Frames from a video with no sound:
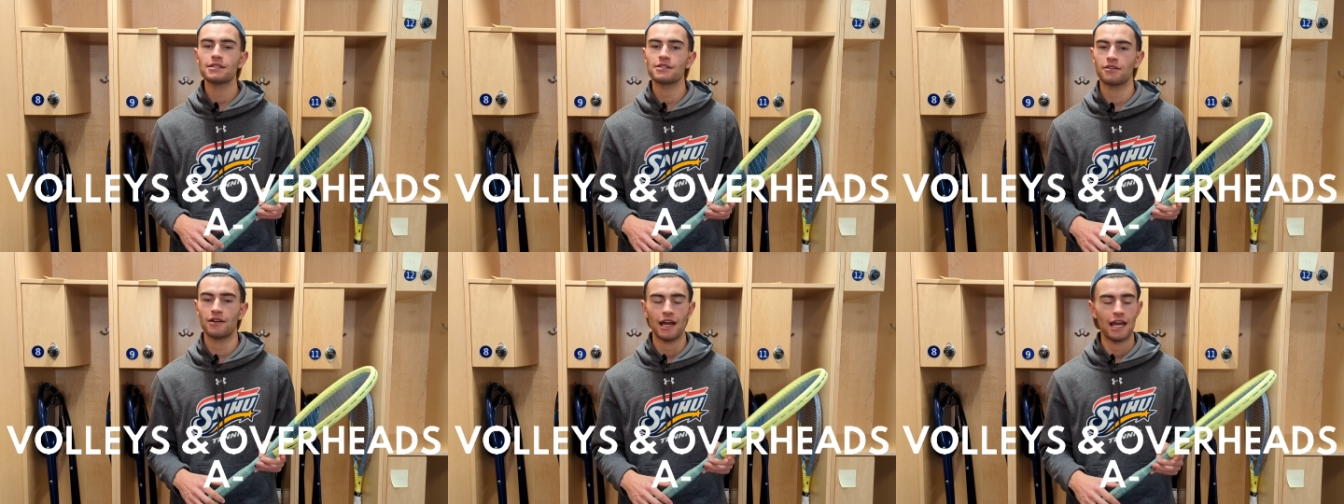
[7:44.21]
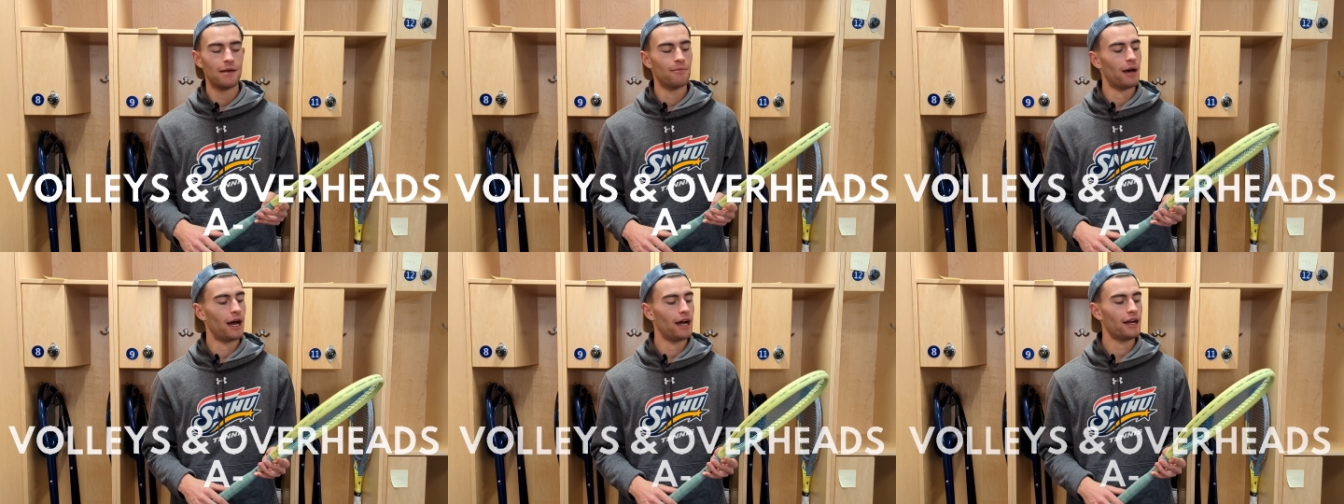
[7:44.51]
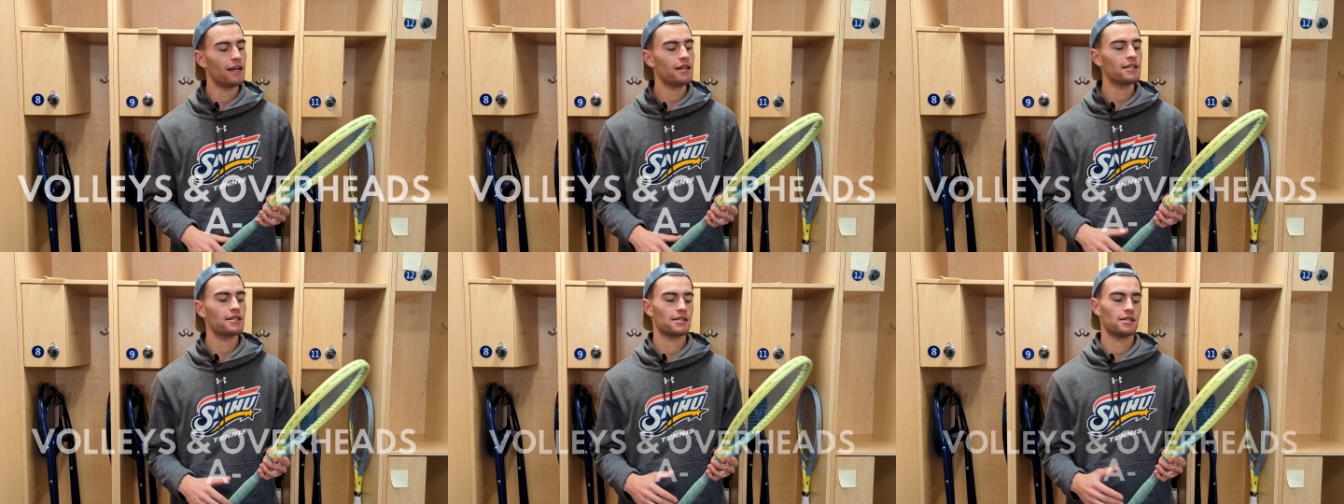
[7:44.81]
or
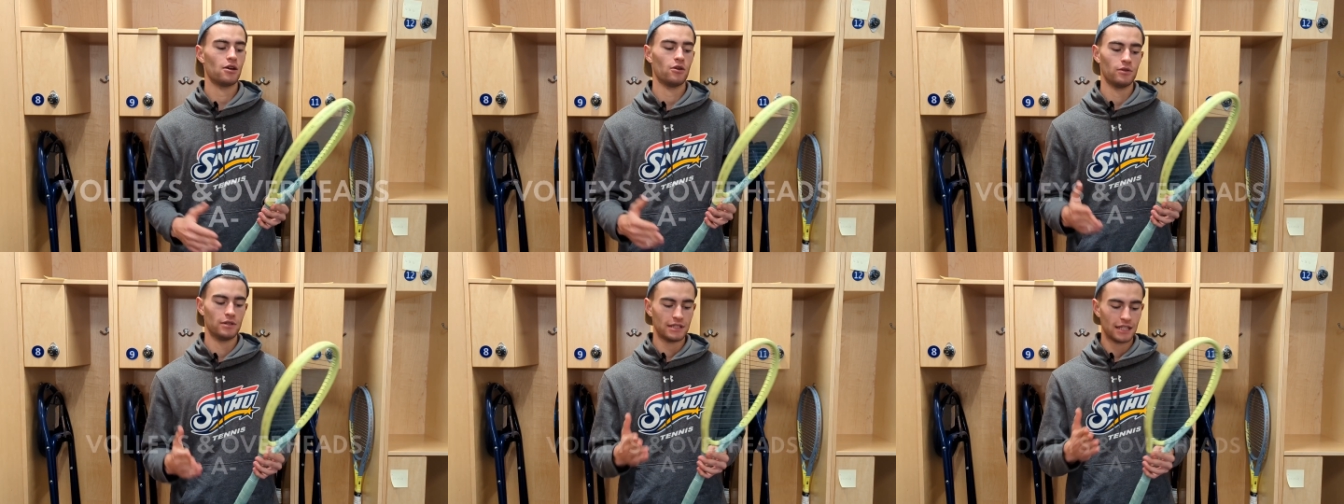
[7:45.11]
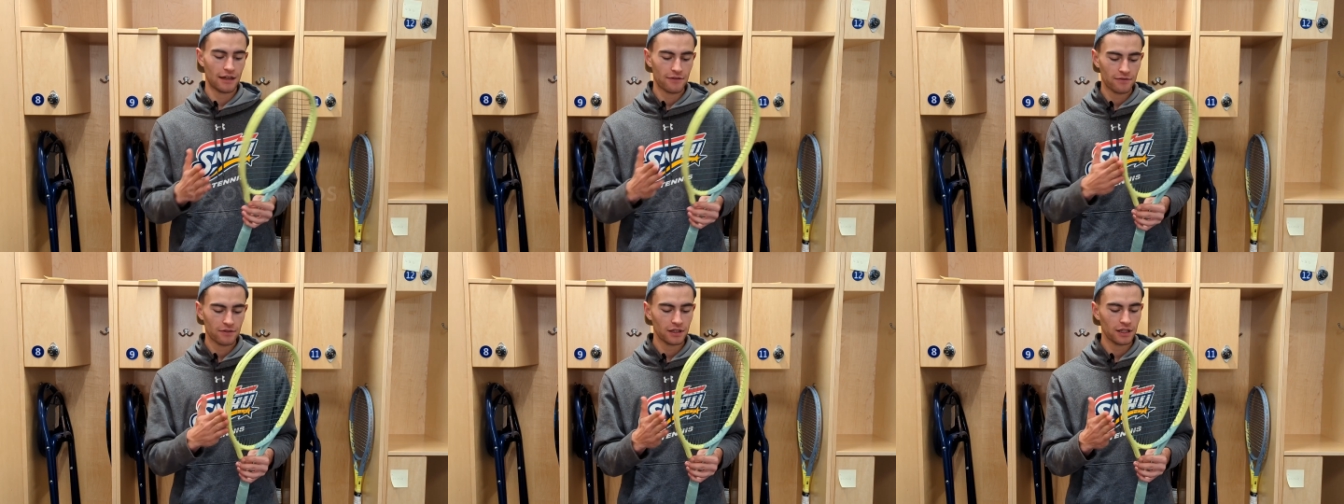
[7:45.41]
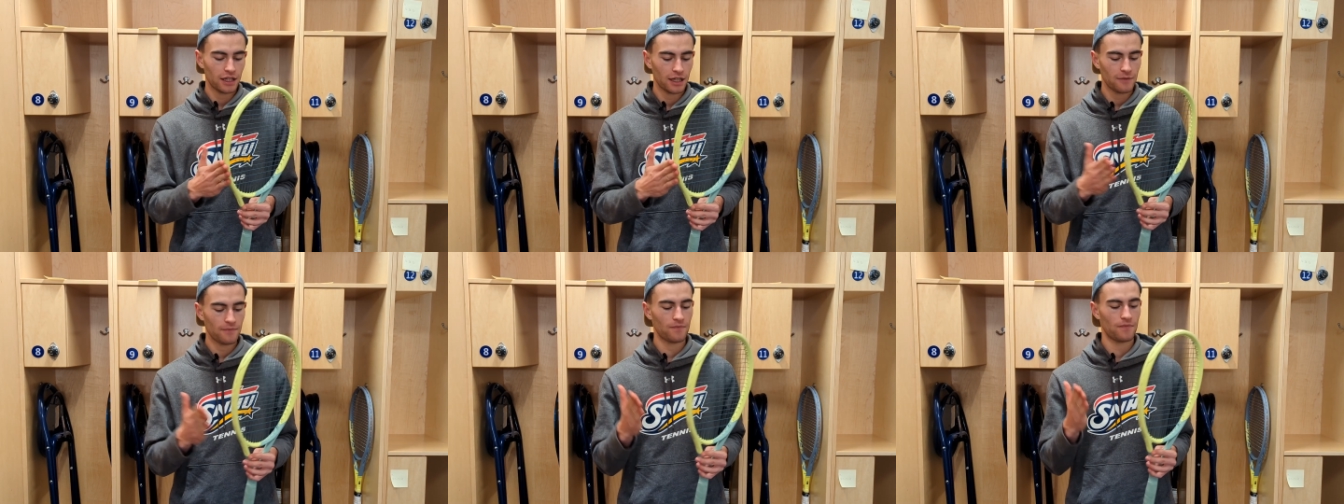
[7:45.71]
A-, so
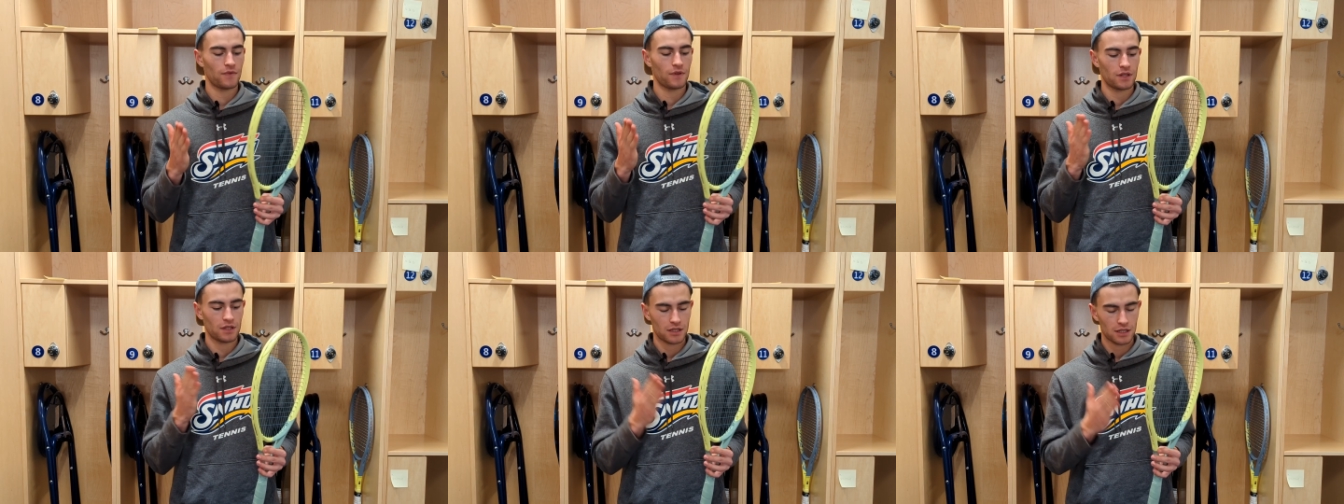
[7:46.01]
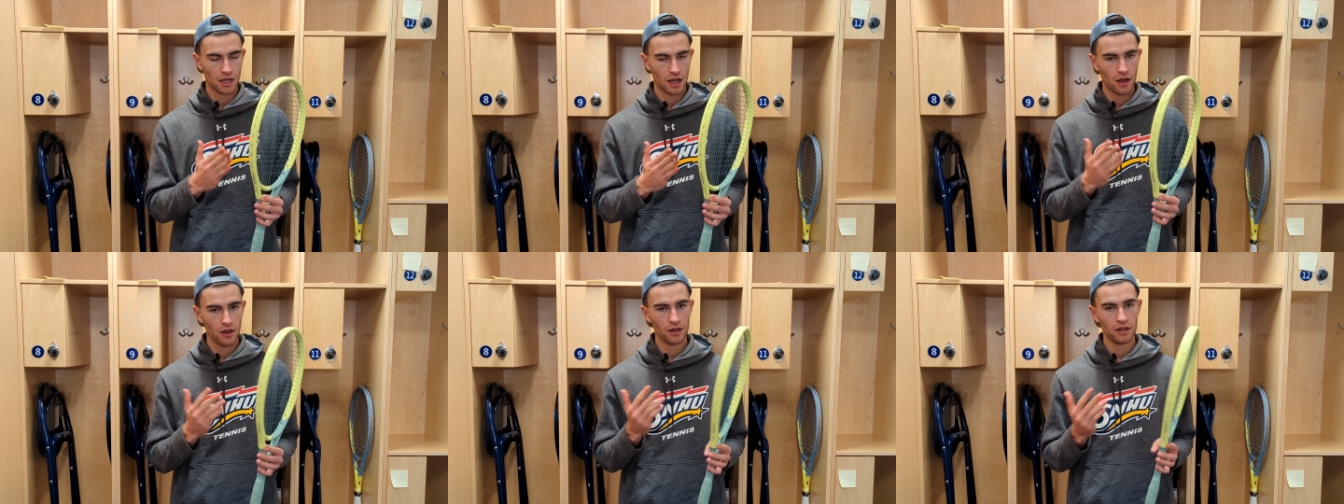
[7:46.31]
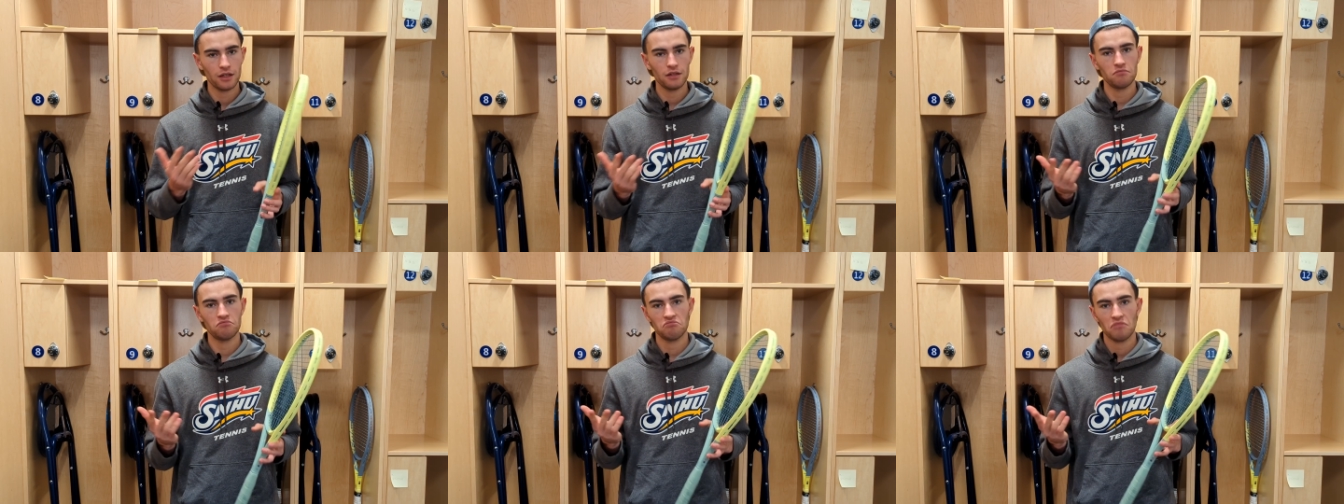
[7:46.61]
definitely
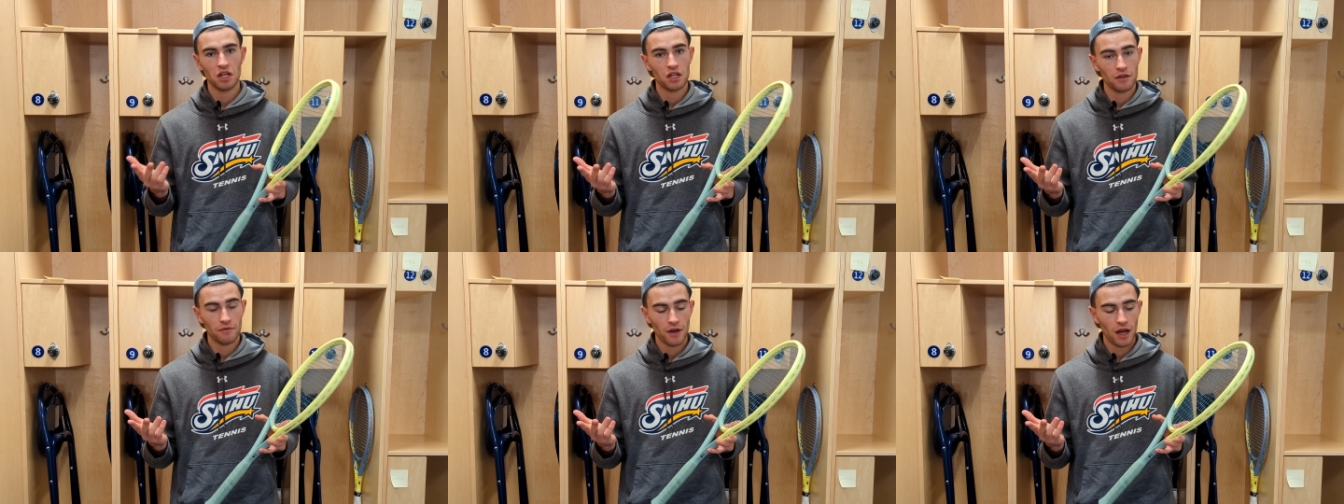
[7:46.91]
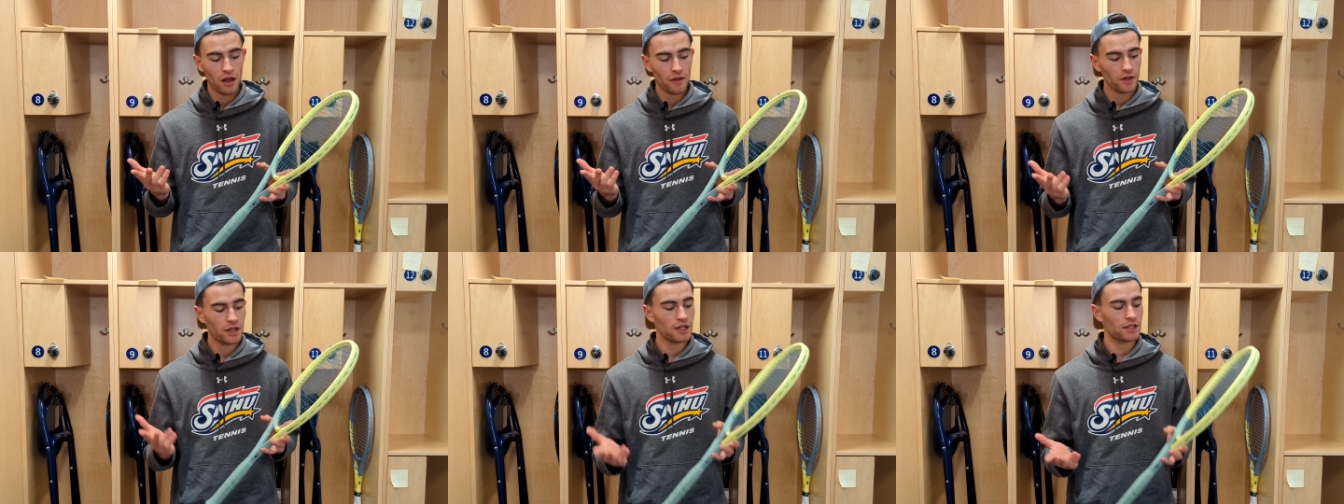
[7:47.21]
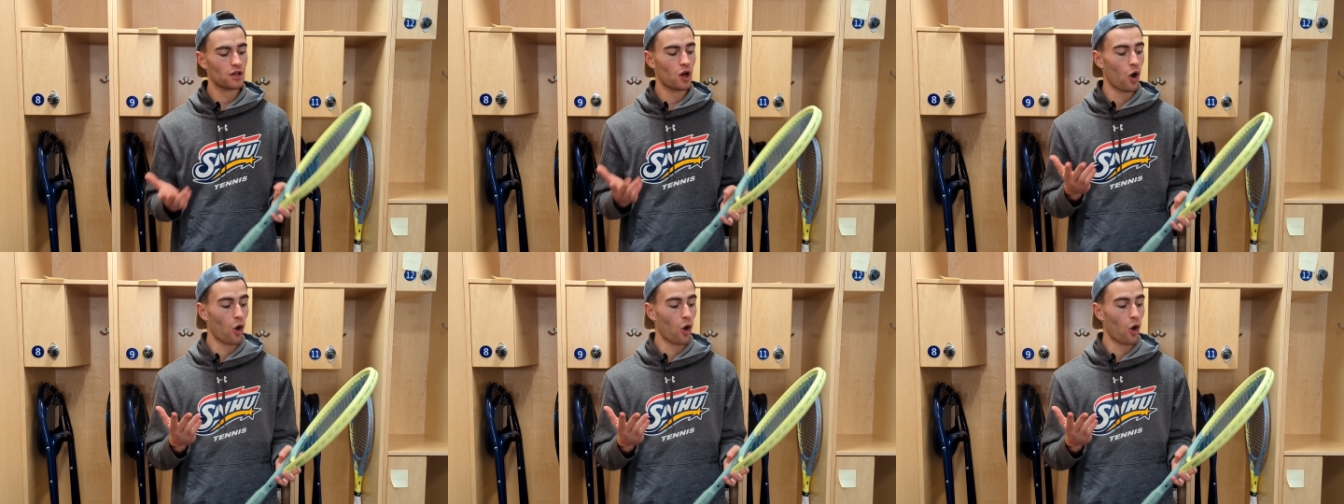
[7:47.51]
solid on the volleys.